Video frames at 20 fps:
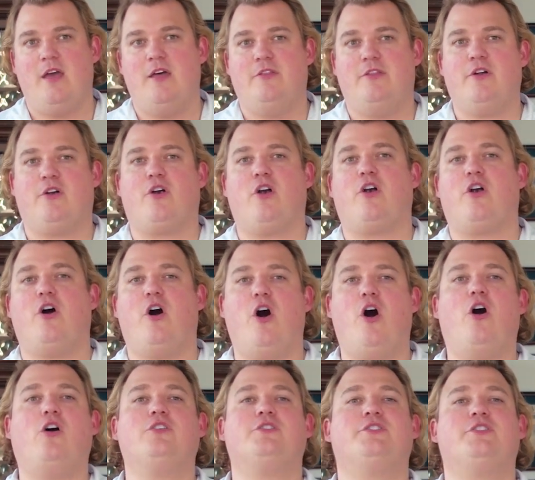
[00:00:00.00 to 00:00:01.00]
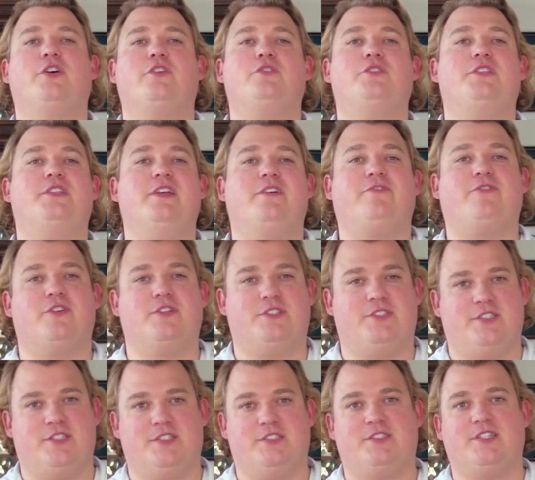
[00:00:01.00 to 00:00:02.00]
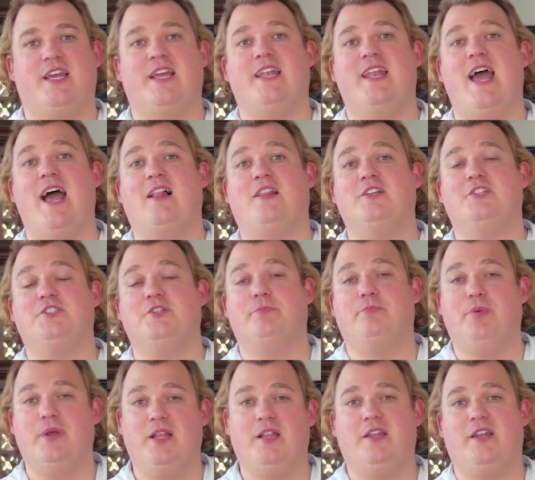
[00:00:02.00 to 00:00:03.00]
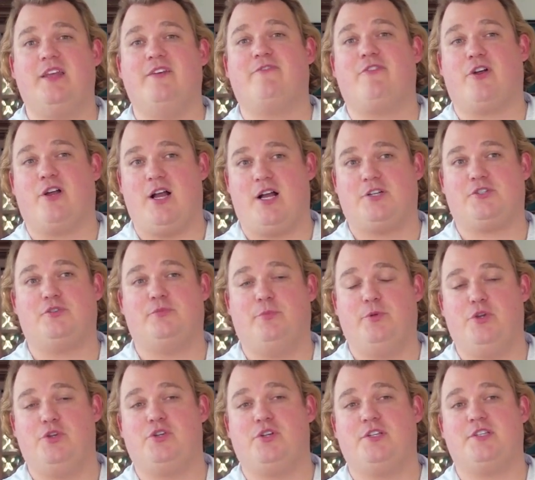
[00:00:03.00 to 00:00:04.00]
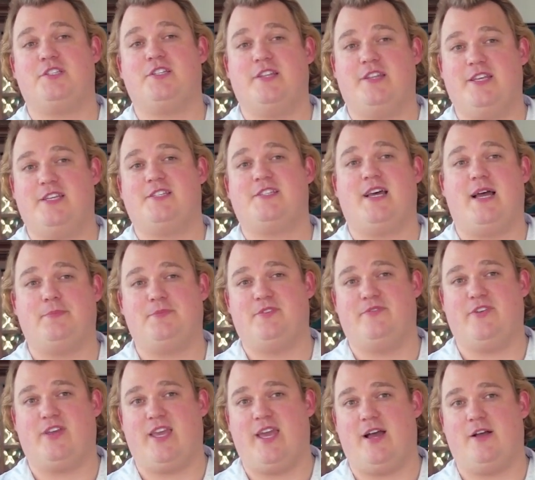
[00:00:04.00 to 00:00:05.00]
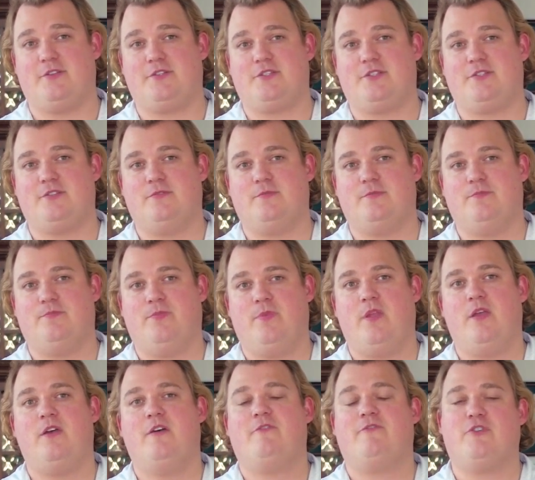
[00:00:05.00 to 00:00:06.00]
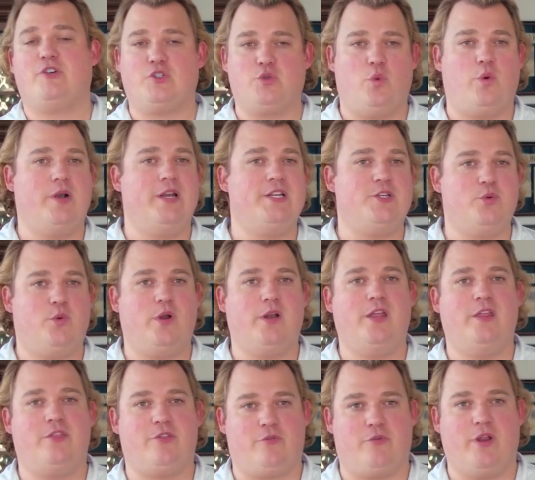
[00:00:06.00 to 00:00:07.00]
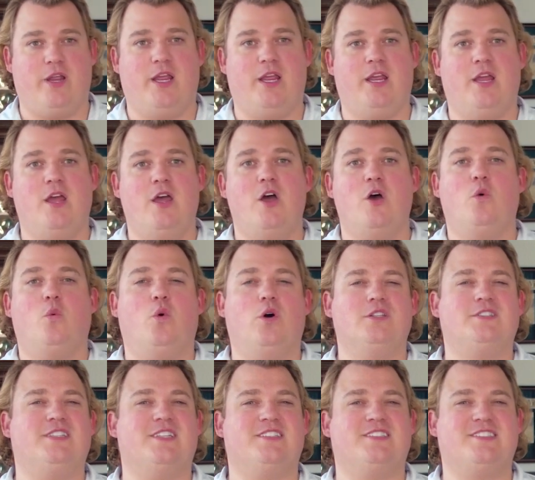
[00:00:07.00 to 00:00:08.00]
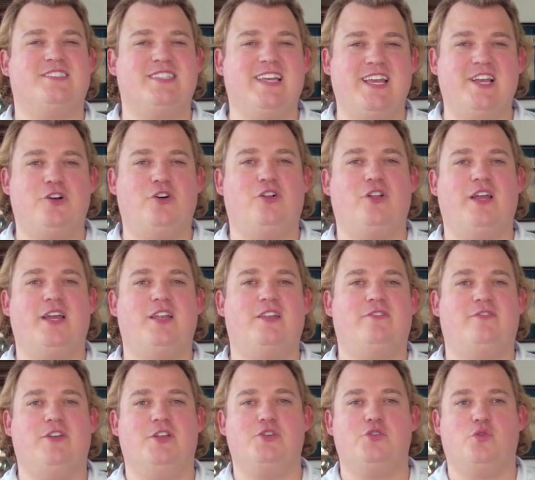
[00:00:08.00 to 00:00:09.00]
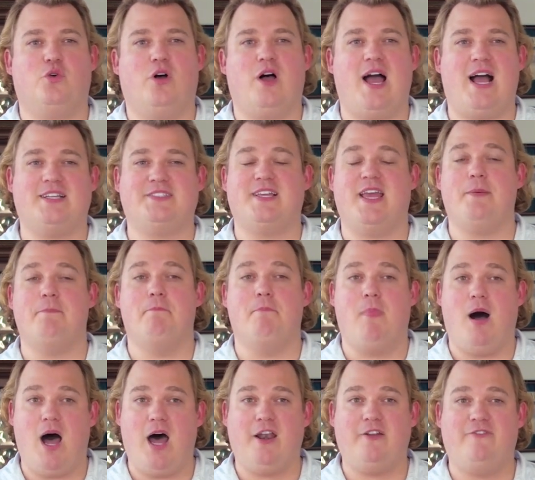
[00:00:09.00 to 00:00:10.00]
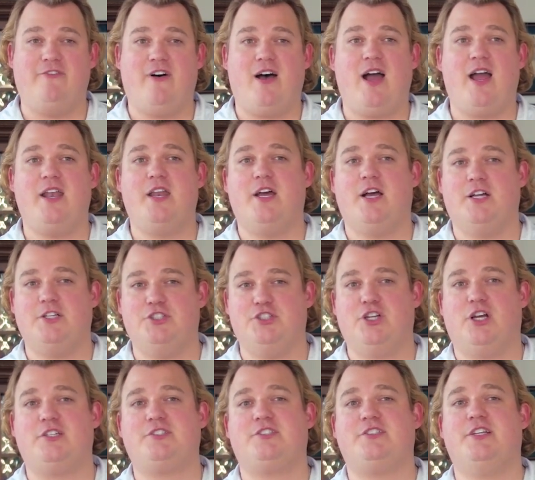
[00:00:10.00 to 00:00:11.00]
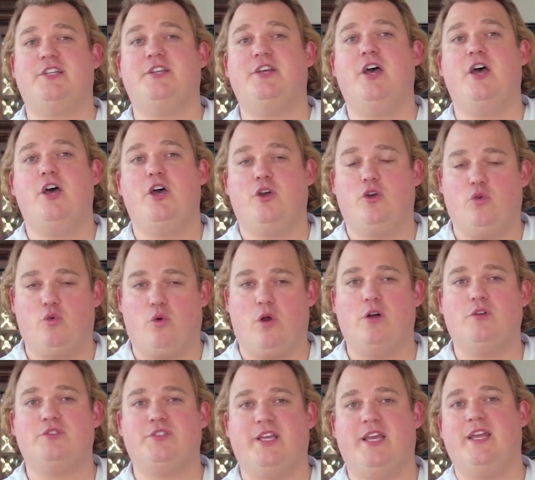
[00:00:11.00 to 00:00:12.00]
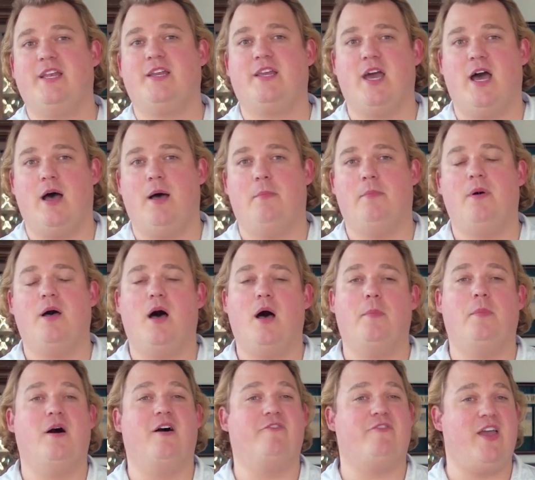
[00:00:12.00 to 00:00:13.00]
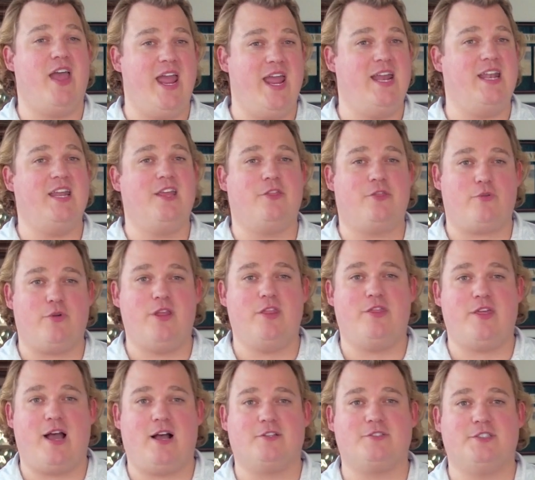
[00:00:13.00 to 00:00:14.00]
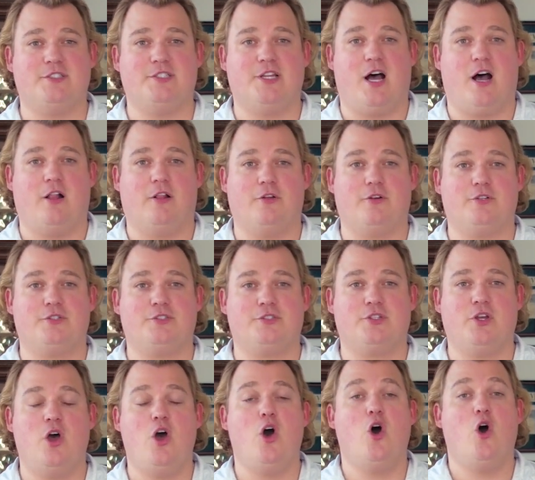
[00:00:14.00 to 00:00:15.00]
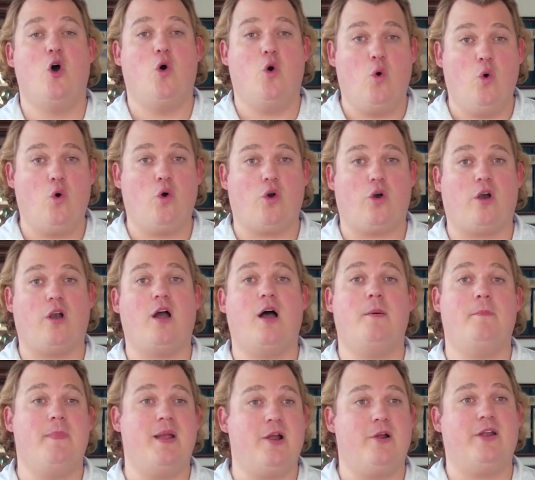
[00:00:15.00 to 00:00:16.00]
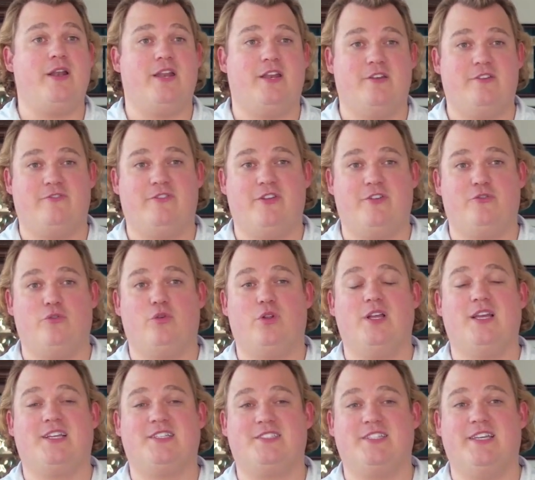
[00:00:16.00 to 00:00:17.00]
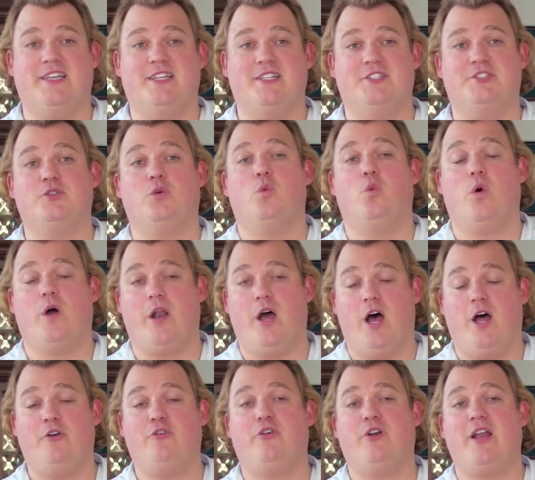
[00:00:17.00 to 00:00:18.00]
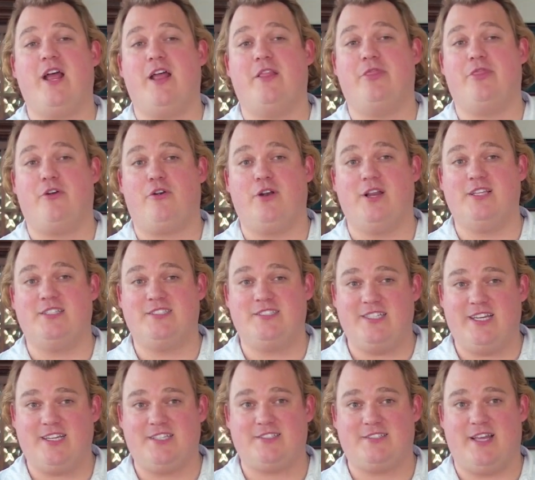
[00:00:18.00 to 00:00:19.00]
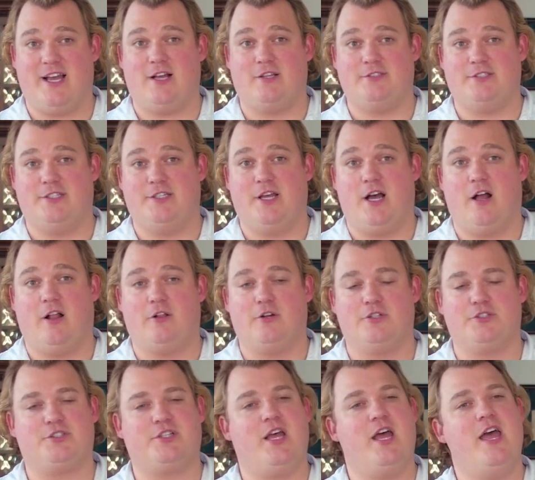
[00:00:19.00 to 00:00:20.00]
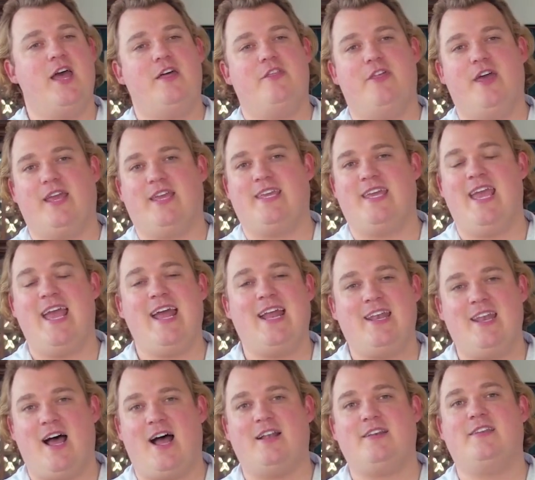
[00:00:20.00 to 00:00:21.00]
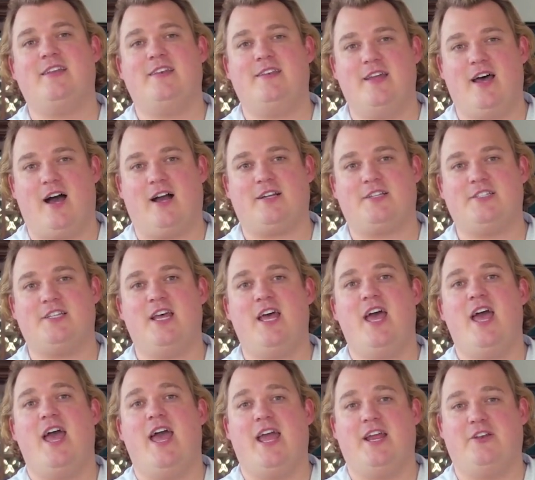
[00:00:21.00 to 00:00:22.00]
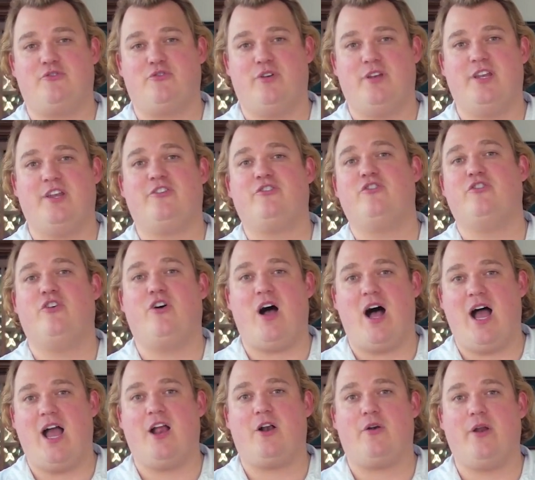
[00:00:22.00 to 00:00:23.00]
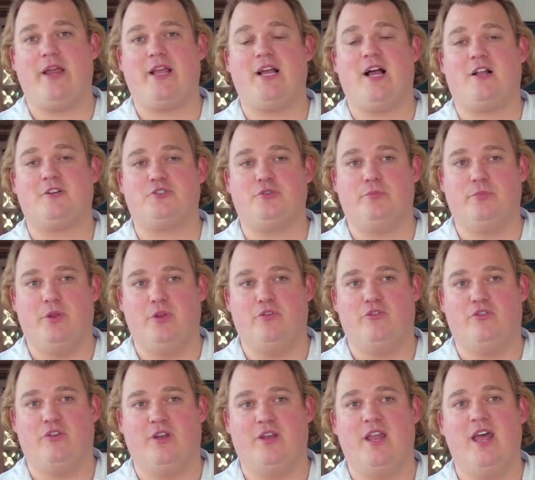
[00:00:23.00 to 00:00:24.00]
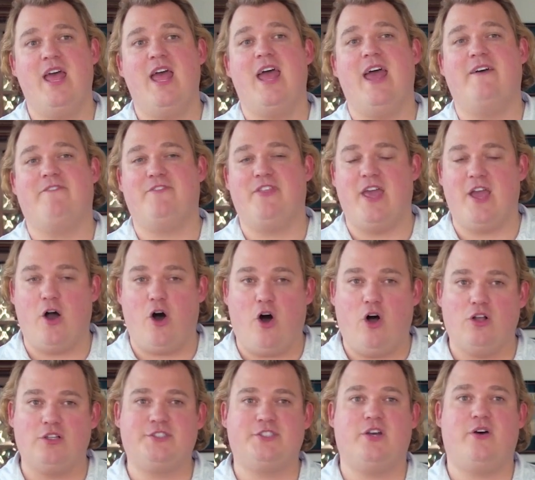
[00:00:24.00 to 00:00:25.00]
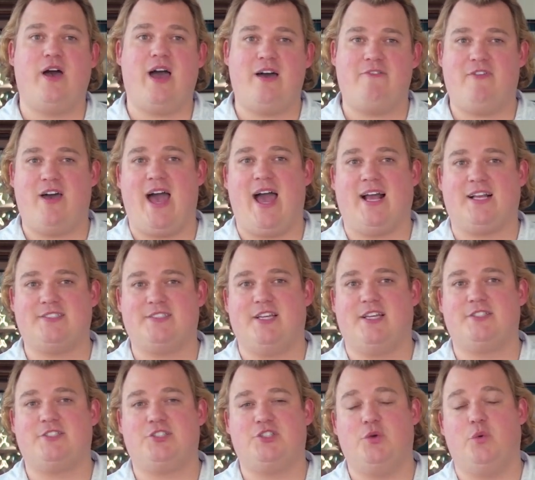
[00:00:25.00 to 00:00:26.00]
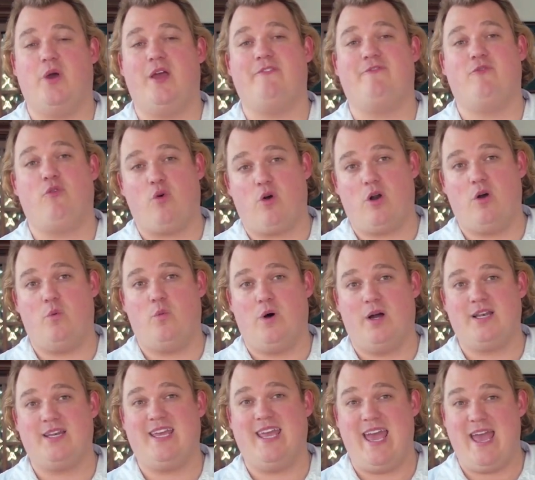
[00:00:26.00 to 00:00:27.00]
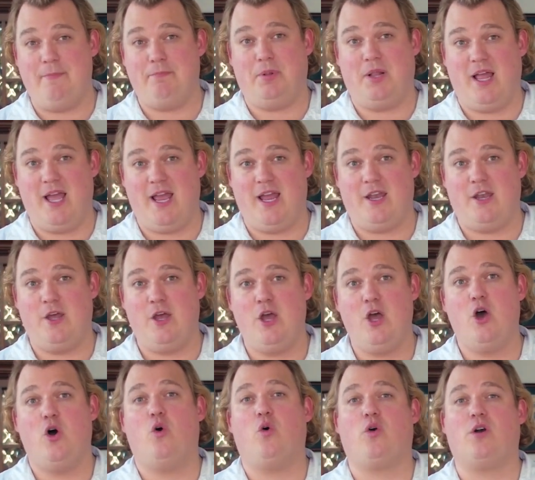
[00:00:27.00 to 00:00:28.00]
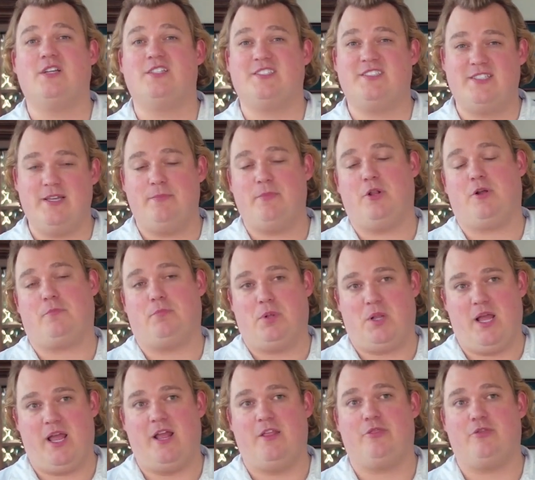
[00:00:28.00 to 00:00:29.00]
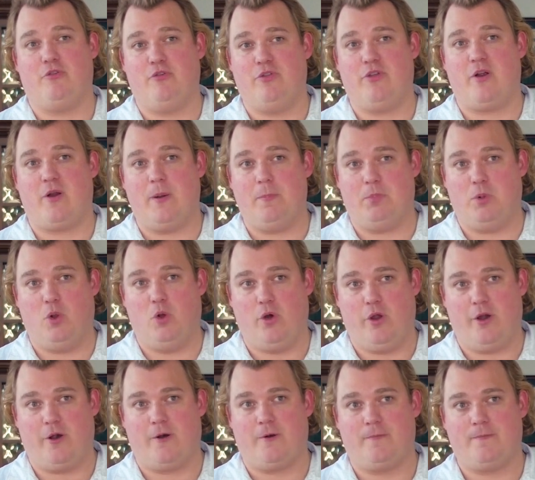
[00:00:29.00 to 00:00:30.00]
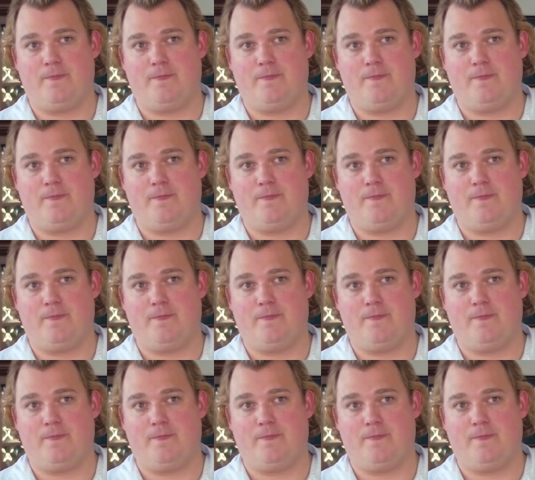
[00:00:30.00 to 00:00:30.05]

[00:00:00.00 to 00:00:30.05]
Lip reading: There are also differences in eligibility for contributions to these types of accounts. For 2023, once a single individual has a modified adjusted gross income above $83,000, or a married individual exceeds $136,000, they cannot deduct a traditional IRA contribution if they also have access to a 401k plan or a similar plan through their employer.